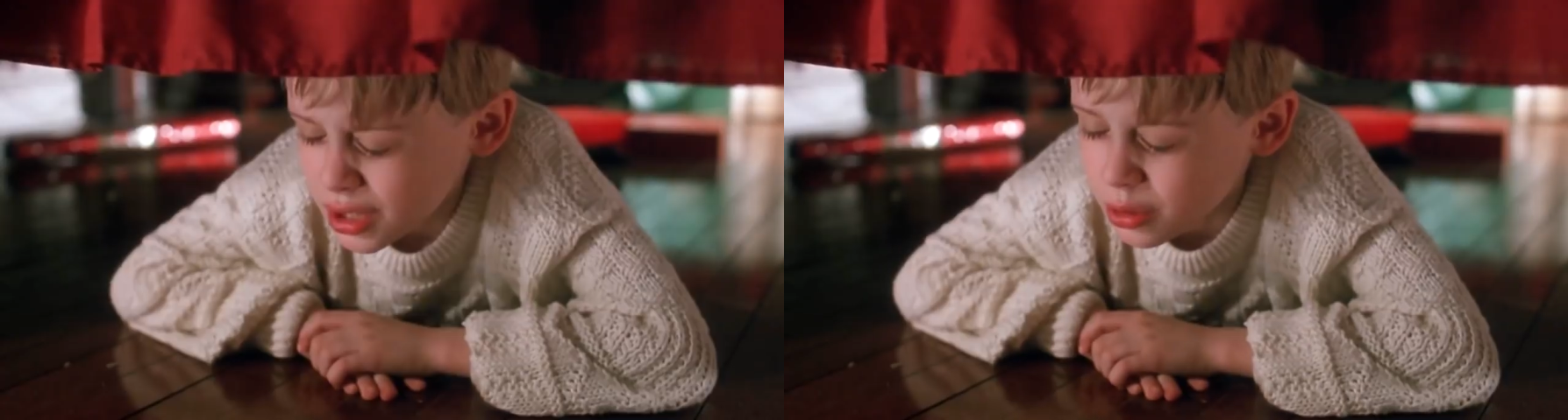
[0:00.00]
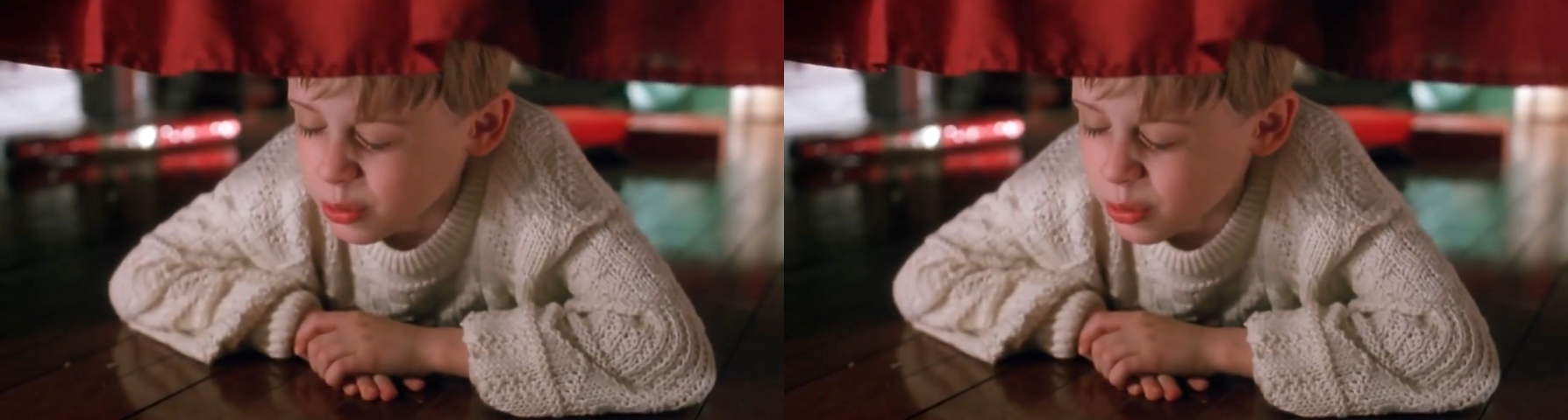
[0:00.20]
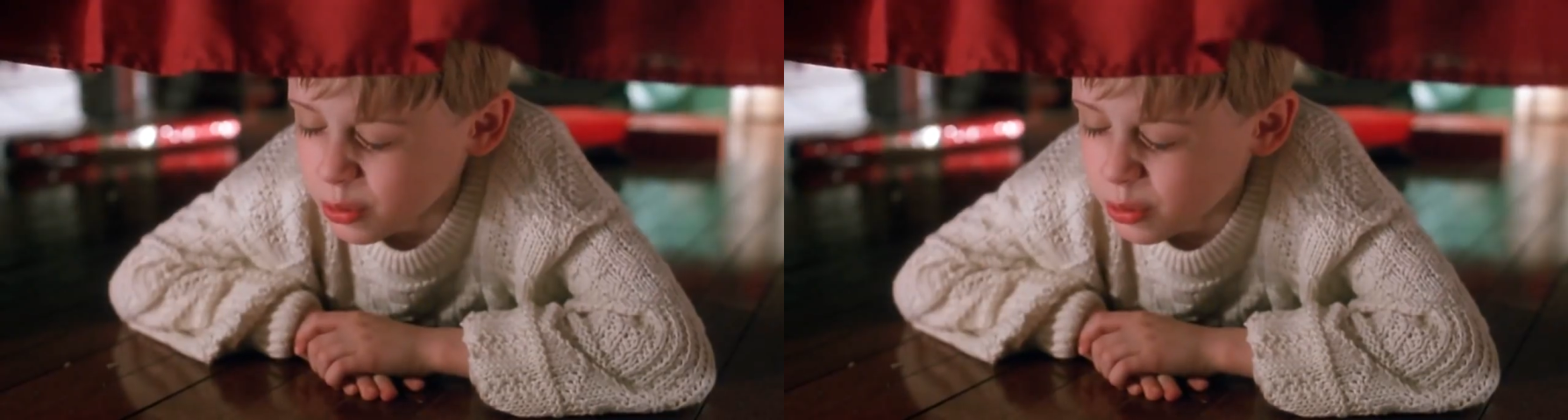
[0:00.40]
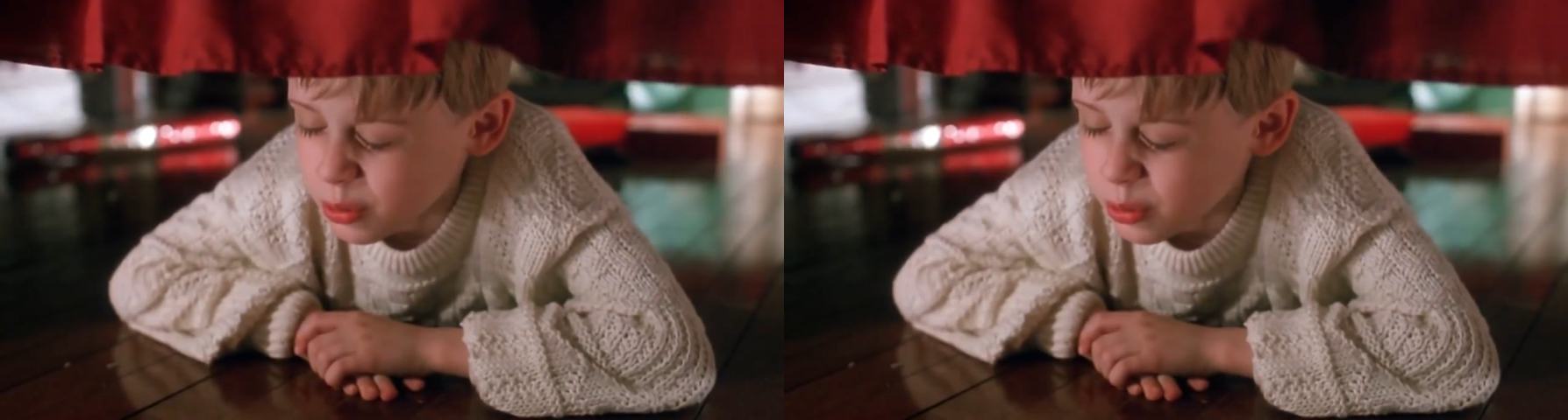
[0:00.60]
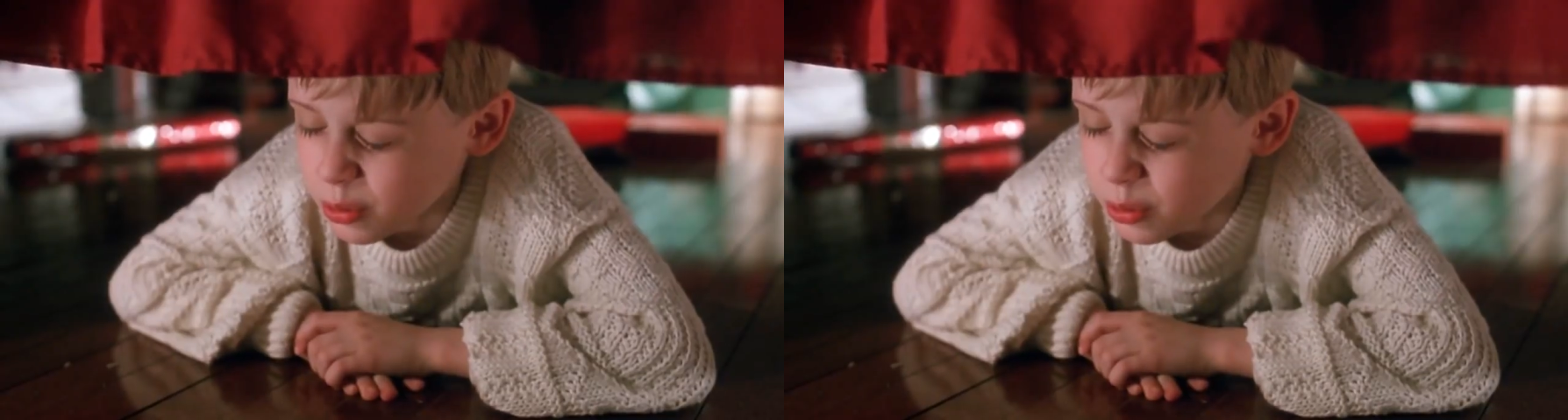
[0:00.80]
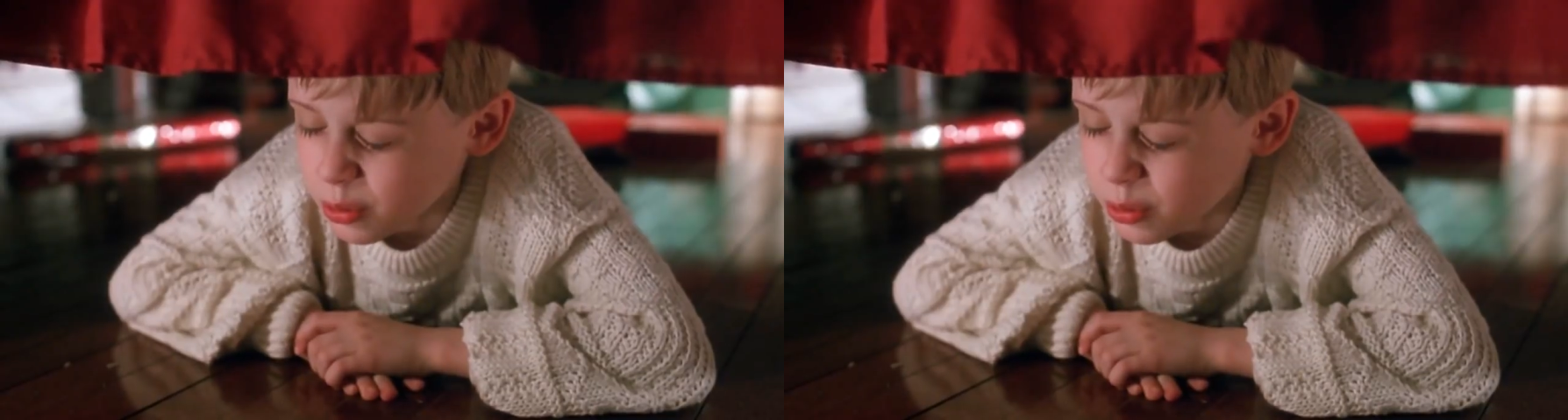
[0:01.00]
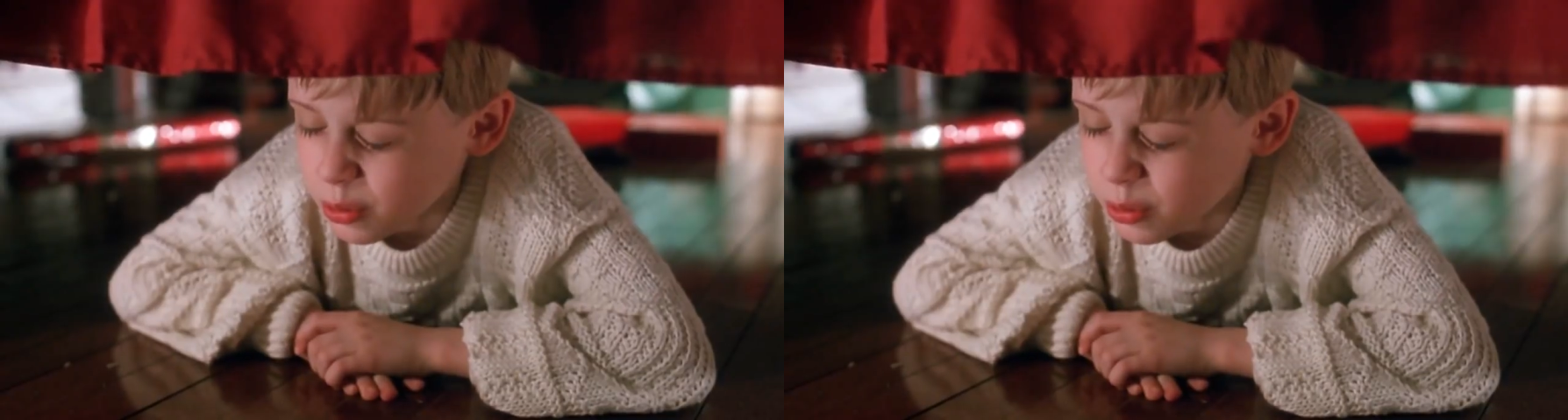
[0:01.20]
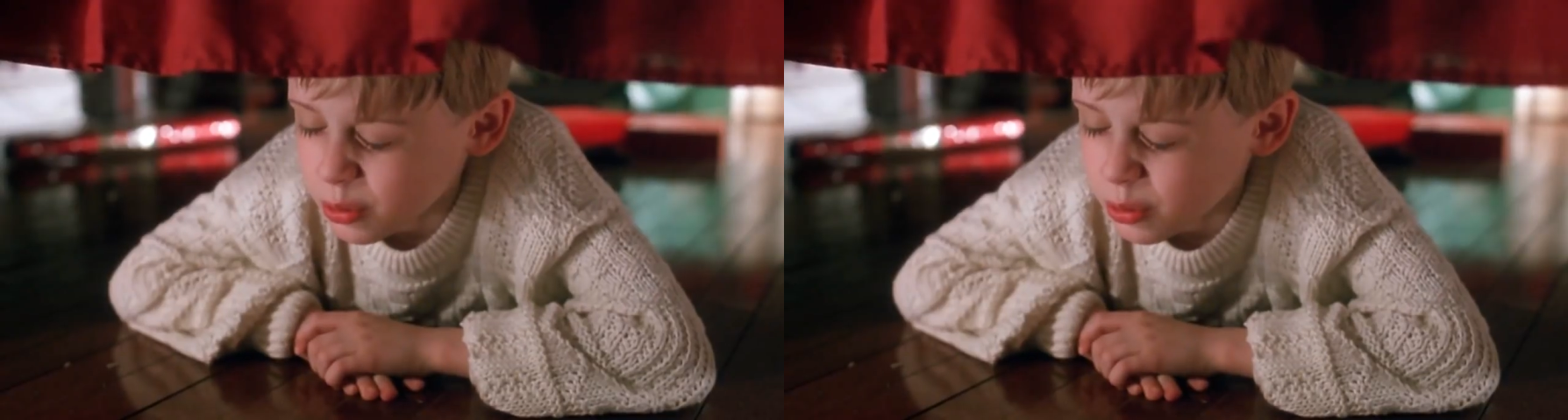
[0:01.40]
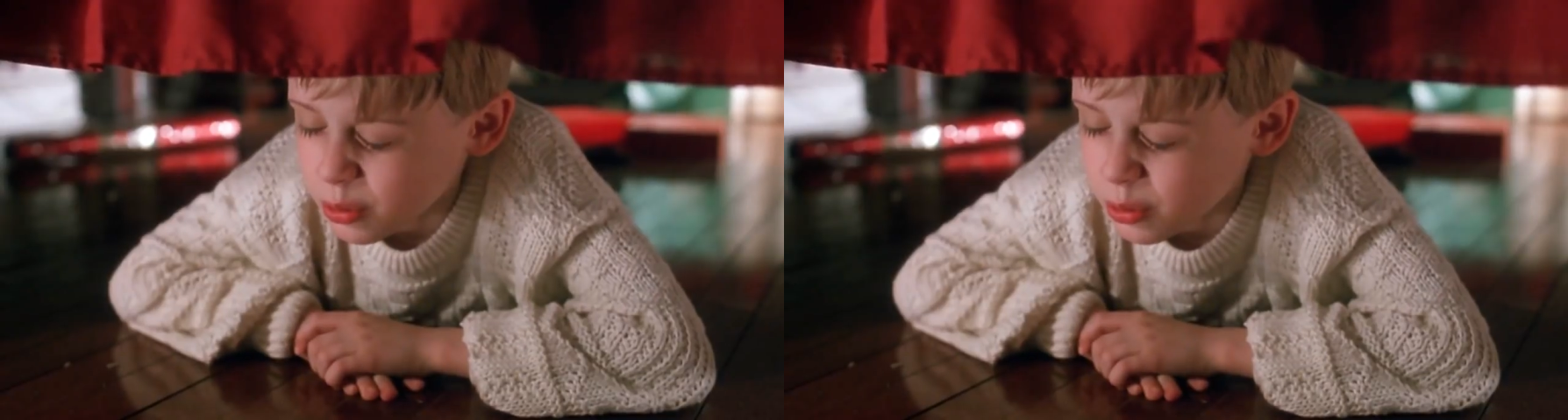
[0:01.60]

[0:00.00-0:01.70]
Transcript: why you clicked on this video.